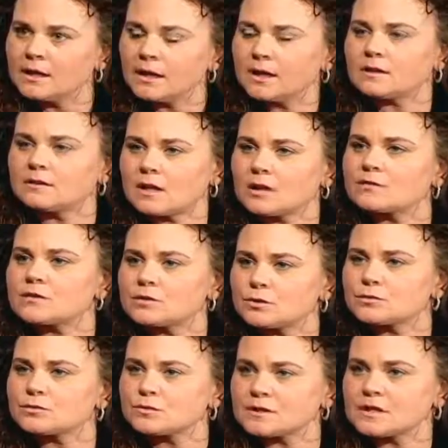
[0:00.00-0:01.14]
a lot of the
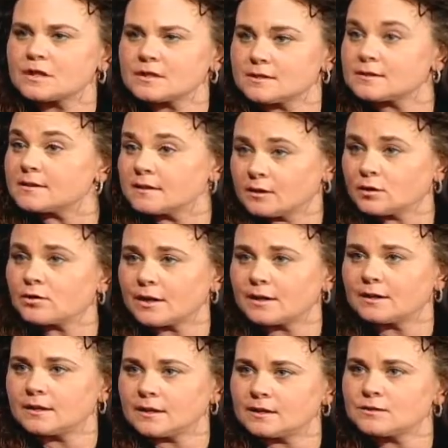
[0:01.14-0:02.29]
social studies is integrated
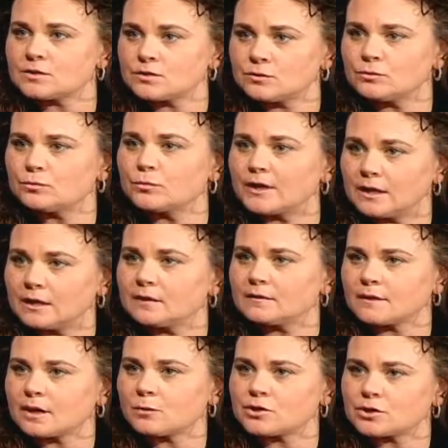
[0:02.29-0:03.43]
into reading and
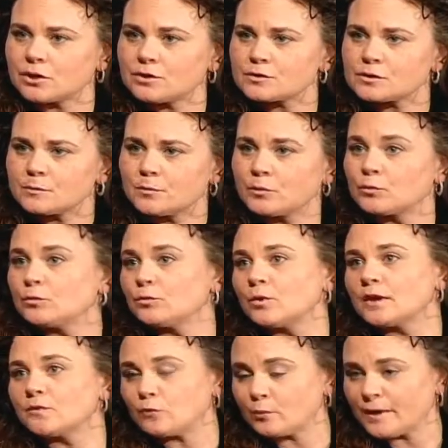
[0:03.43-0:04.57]
language arts through
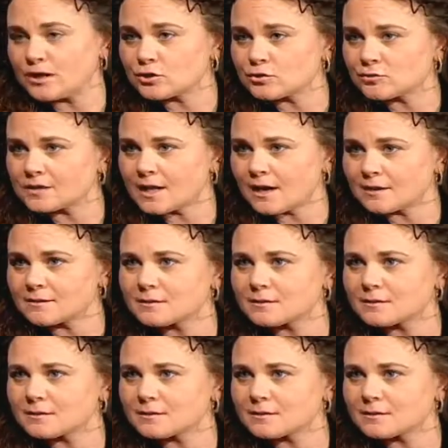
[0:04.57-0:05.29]
informational text,